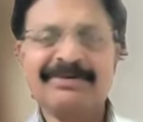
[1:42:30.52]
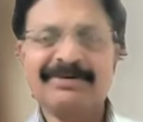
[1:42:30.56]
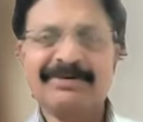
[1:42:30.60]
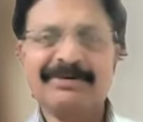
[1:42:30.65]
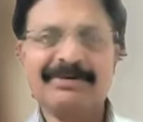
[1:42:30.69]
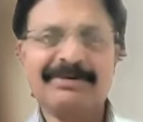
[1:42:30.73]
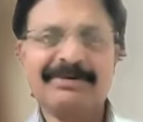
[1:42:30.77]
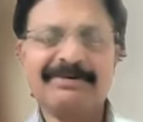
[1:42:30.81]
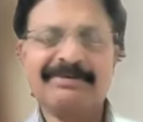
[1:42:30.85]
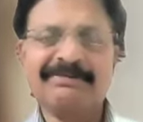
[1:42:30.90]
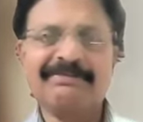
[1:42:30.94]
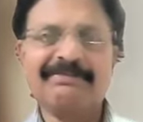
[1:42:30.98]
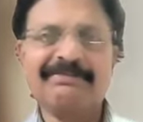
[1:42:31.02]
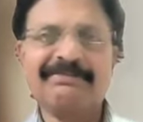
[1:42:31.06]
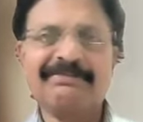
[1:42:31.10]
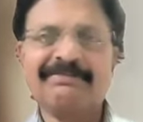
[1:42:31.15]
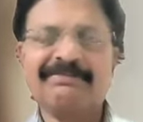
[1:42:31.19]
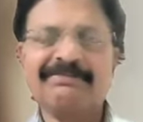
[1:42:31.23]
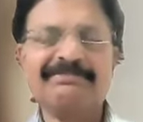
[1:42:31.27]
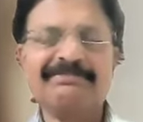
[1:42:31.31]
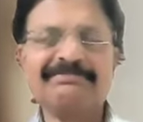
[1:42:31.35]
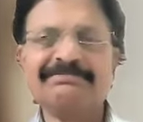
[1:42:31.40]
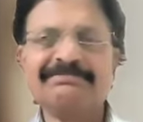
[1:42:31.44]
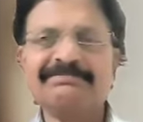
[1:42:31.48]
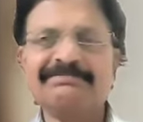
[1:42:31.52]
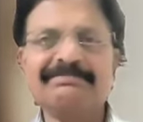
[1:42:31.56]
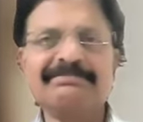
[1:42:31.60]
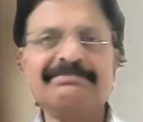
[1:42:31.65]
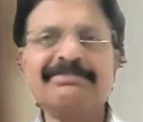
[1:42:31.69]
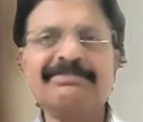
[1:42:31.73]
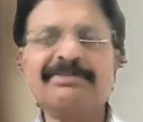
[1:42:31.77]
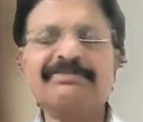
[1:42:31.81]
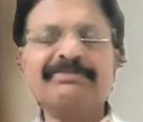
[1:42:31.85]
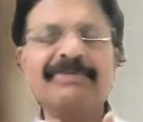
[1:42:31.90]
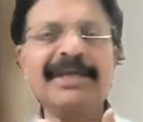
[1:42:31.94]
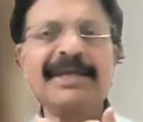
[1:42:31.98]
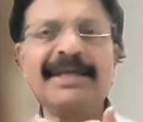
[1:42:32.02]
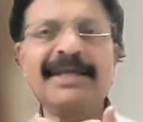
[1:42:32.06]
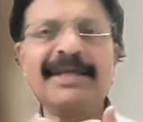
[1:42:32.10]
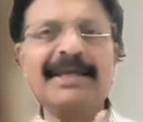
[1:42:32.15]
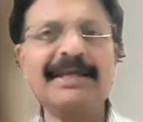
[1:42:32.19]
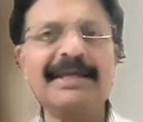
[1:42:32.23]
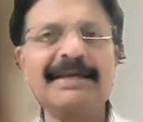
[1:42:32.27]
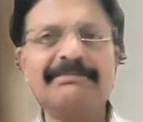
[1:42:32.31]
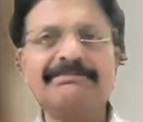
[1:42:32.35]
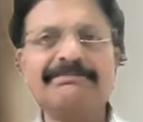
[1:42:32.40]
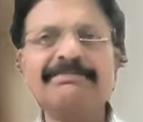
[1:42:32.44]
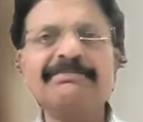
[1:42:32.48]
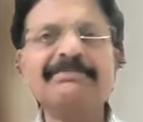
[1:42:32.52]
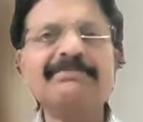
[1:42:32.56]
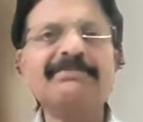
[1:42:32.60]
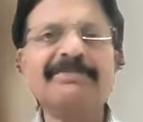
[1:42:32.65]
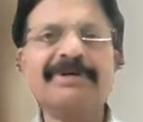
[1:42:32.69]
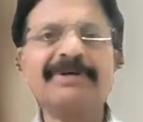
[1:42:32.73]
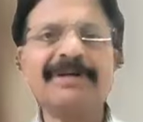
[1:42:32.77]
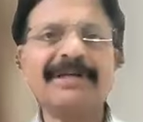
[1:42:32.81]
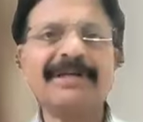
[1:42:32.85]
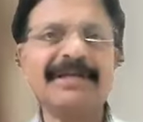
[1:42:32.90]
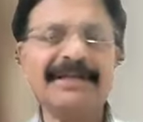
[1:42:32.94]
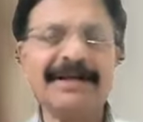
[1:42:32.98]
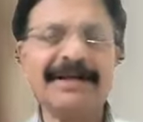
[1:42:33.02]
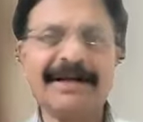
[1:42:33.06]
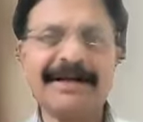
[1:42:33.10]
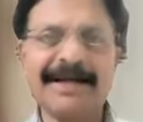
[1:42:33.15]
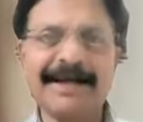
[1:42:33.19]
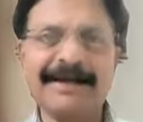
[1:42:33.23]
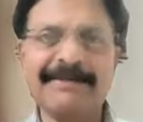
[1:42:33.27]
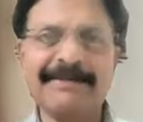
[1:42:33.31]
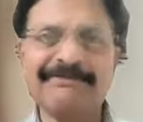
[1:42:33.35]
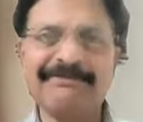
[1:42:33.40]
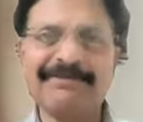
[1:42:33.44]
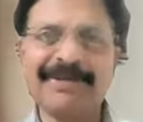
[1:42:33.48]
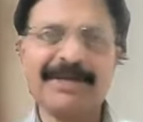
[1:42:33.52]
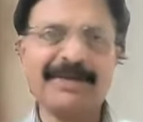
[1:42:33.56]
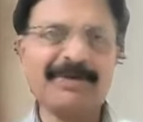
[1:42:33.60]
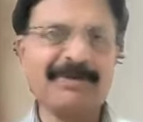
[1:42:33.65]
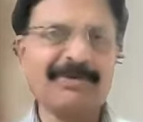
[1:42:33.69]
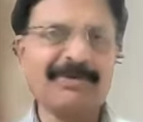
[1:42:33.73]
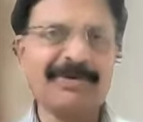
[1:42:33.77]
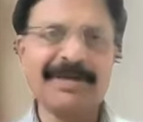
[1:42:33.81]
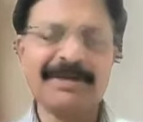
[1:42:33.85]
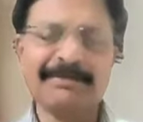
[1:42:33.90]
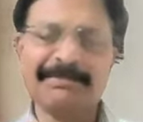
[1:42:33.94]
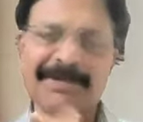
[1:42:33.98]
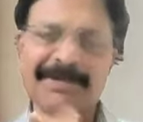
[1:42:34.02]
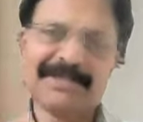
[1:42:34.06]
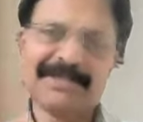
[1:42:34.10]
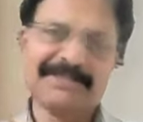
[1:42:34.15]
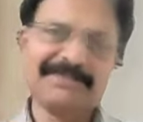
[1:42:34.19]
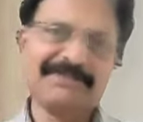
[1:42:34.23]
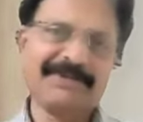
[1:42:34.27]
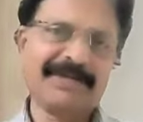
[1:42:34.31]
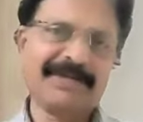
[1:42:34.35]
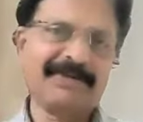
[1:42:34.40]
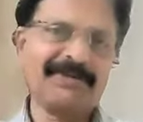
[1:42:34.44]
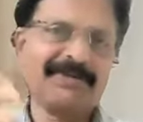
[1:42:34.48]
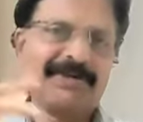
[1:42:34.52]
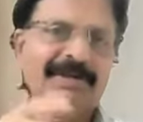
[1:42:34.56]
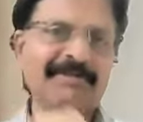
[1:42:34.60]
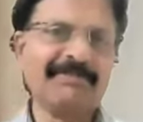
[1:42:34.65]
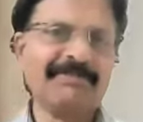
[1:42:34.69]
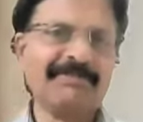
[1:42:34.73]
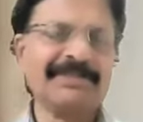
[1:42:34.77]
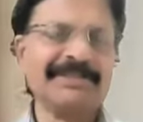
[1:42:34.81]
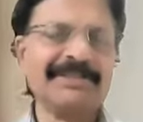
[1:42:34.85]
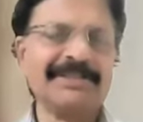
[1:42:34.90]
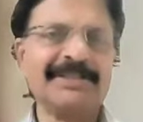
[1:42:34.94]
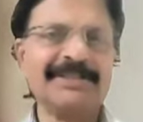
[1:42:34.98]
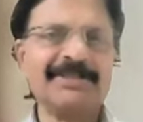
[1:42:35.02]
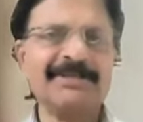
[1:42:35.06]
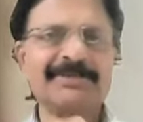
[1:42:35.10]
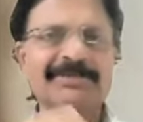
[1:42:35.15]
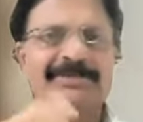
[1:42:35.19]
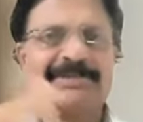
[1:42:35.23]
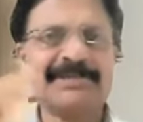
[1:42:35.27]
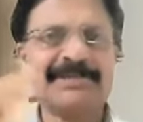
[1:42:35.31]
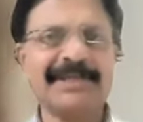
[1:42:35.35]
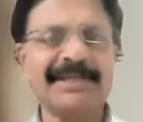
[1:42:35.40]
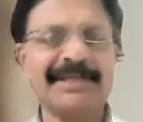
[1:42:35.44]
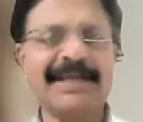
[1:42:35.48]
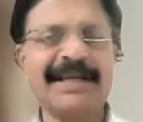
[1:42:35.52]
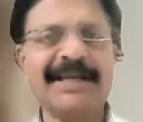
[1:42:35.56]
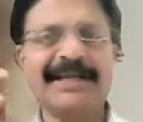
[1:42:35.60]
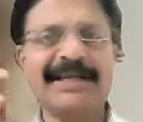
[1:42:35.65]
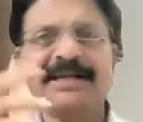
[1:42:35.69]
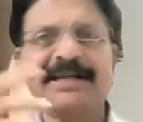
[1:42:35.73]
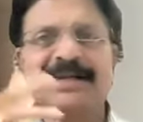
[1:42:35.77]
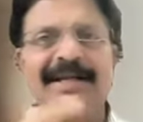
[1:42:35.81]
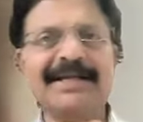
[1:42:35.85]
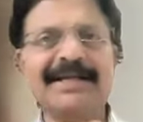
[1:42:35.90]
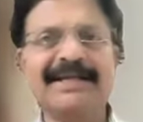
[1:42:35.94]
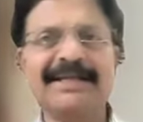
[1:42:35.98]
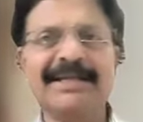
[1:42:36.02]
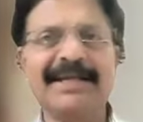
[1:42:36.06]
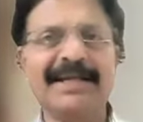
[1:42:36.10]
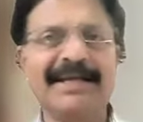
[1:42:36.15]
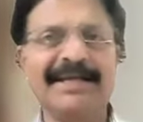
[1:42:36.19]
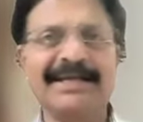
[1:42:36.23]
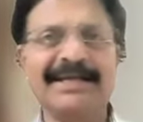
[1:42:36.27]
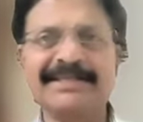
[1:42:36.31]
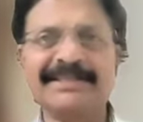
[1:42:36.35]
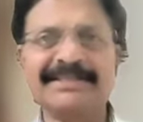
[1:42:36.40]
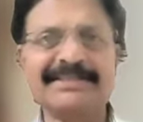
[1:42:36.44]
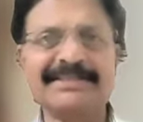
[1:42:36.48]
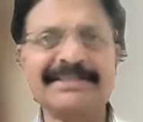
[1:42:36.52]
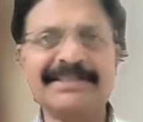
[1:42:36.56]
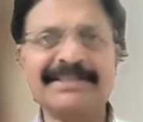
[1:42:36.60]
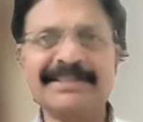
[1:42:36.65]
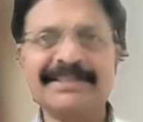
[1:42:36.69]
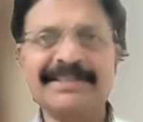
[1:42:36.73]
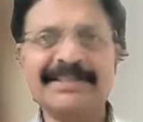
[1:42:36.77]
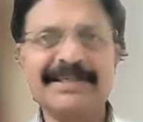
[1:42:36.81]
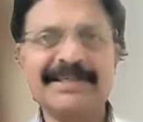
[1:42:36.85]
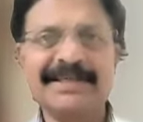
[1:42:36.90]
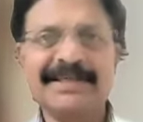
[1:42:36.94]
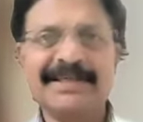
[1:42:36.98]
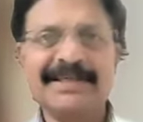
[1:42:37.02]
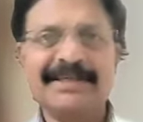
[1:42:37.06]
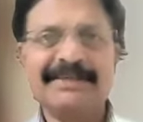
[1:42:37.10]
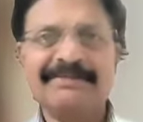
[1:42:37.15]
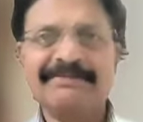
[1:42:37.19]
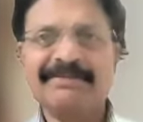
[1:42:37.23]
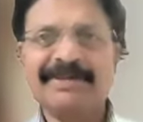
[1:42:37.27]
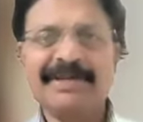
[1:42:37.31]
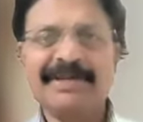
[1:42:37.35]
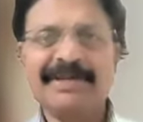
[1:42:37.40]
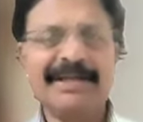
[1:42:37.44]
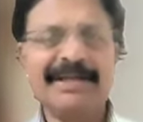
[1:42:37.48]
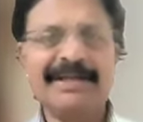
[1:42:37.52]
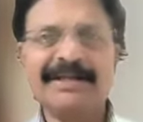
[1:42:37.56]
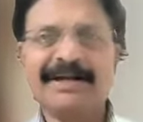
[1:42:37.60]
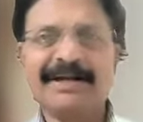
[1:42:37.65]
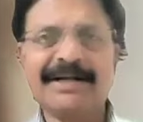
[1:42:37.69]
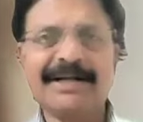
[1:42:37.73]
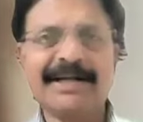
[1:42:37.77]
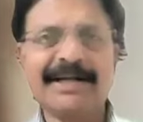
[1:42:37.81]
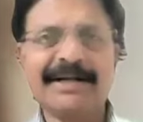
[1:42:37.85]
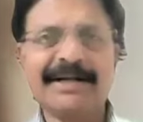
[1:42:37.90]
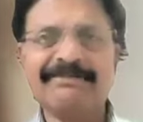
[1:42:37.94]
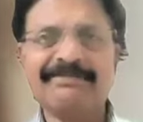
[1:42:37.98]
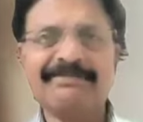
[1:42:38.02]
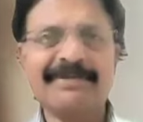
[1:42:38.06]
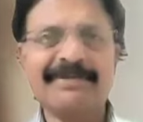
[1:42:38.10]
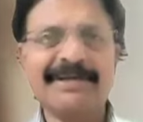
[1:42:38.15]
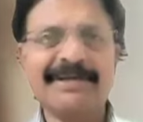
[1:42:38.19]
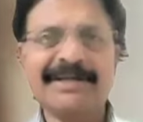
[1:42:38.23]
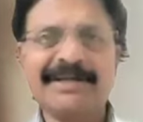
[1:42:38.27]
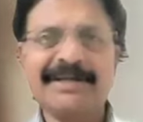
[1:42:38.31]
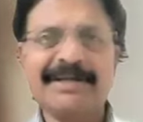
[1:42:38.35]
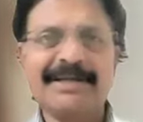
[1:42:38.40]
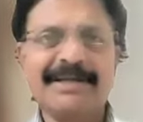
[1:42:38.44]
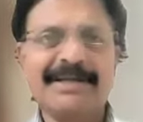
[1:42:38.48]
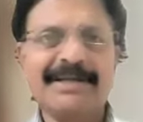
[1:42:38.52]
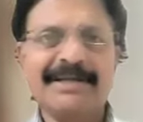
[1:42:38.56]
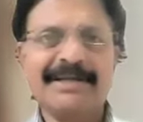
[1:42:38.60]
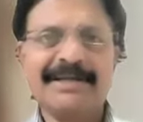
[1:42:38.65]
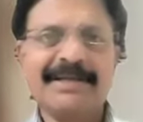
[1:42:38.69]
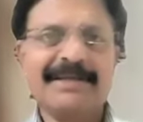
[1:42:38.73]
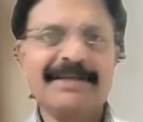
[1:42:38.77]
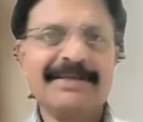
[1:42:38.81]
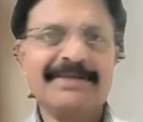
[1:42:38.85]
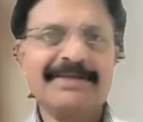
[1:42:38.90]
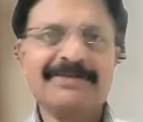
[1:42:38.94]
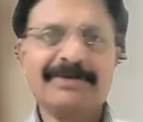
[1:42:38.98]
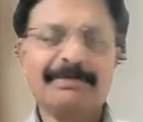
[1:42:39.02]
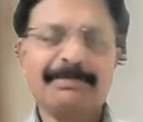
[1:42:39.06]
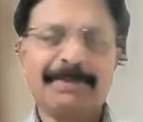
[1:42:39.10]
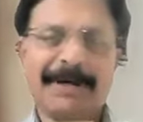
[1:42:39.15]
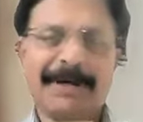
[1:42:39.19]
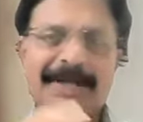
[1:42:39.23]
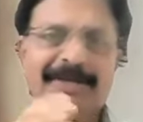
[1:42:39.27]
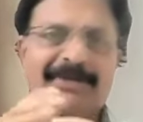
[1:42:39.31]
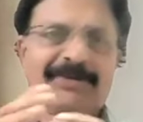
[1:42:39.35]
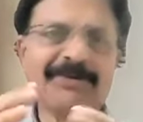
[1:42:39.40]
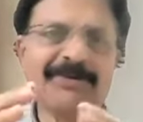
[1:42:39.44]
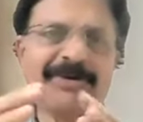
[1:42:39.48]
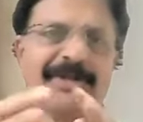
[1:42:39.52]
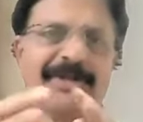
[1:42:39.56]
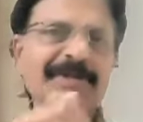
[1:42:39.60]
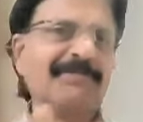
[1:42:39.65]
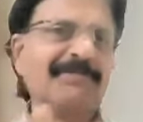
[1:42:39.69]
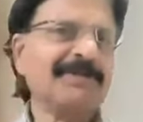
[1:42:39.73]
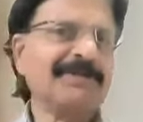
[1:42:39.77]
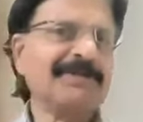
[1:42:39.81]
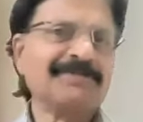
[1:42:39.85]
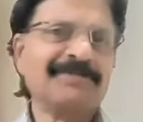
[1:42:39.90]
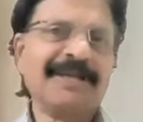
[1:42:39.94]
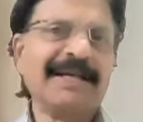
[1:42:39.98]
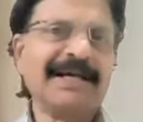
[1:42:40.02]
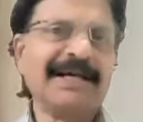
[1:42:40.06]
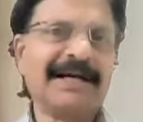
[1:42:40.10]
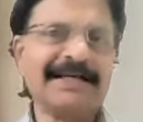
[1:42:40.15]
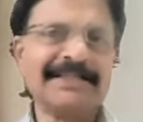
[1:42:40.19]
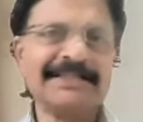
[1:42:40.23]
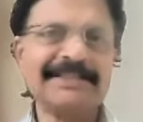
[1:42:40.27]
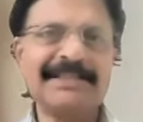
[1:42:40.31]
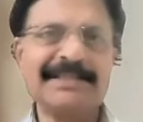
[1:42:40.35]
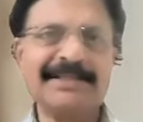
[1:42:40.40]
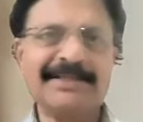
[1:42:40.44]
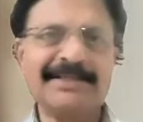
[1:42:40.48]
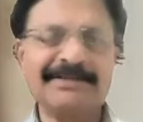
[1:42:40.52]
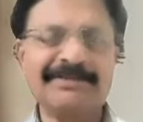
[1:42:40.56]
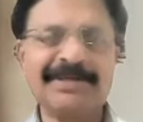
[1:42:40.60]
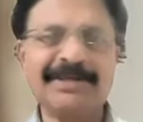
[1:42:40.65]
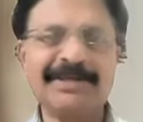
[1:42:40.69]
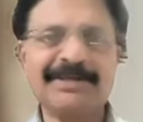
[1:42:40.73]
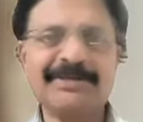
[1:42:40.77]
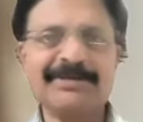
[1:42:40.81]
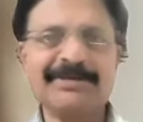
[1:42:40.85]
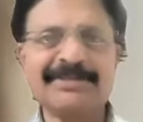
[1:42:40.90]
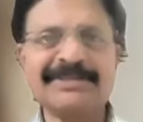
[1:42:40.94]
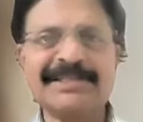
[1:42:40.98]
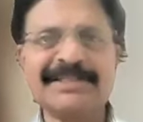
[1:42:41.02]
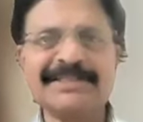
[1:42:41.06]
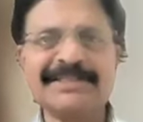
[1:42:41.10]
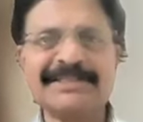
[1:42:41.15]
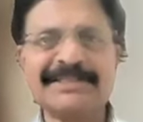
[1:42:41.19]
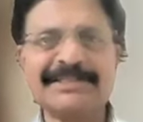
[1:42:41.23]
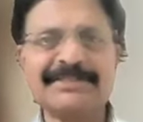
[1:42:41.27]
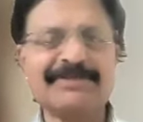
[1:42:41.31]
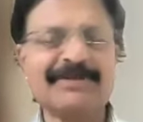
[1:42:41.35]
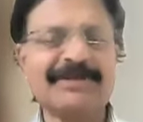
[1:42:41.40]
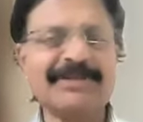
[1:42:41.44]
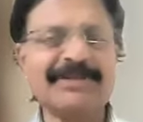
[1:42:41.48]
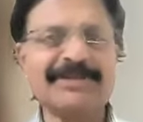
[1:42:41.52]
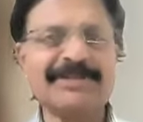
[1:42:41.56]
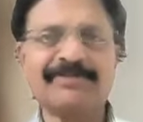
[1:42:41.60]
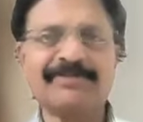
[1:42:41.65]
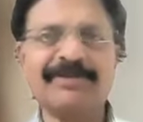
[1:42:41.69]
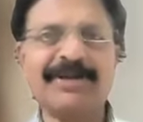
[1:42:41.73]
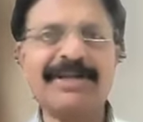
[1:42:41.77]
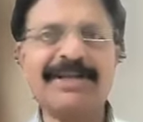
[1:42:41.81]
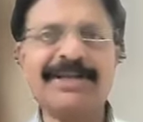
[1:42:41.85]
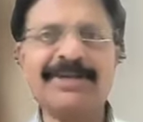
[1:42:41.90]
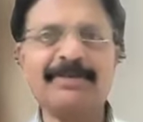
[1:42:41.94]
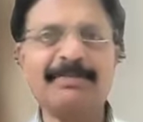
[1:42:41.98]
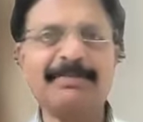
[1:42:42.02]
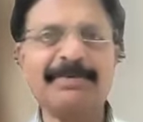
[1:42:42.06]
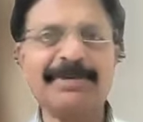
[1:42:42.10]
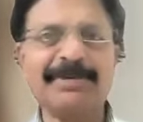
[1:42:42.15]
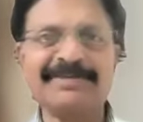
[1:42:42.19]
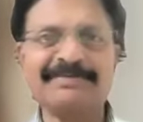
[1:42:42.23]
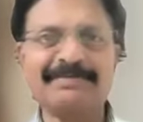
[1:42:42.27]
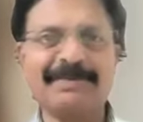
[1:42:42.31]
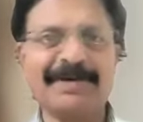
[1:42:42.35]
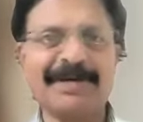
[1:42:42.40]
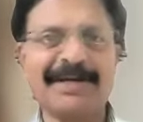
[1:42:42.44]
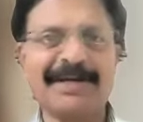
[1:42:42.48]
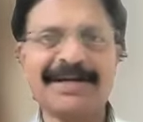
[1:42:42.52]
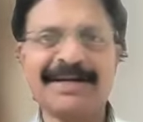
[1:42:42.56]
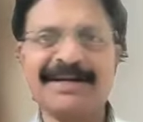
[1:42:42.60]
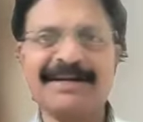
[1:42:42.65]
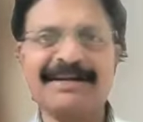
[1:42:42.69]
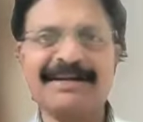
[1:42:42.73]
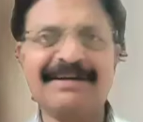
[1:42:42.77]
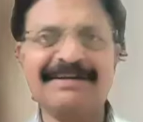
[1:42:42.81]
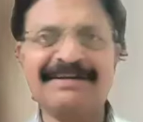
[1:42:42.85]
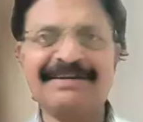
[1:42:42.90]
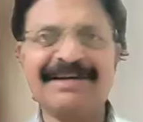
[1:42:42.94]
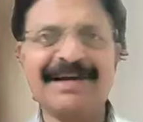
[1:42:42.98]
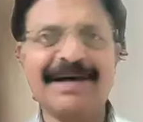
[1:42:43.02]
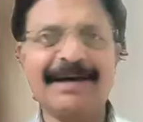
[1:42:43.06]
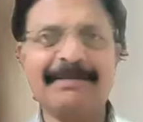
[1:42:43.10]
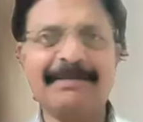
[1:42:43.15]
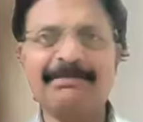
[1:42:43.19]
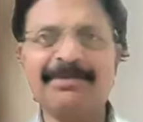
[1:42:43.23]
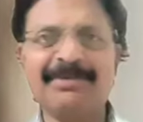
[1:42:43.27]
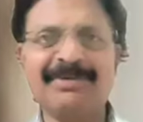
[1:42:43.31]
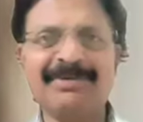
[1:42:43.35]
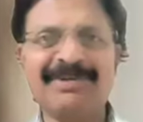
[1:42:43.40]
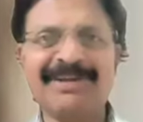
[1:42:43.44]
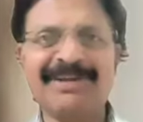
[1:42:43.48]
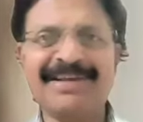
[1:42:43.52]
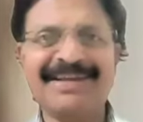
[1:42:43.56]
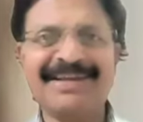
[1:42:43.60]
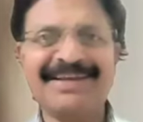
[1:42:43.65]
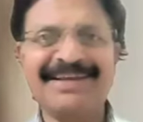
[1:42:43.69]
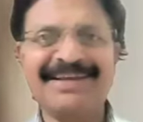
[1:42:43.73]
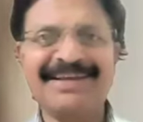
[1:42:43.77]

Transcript: So we did not have vecuronium because vecuronium was introduced in late 1980s. We did not have. So pancuronium was very costly during those days. It was 20 rupees per ampule.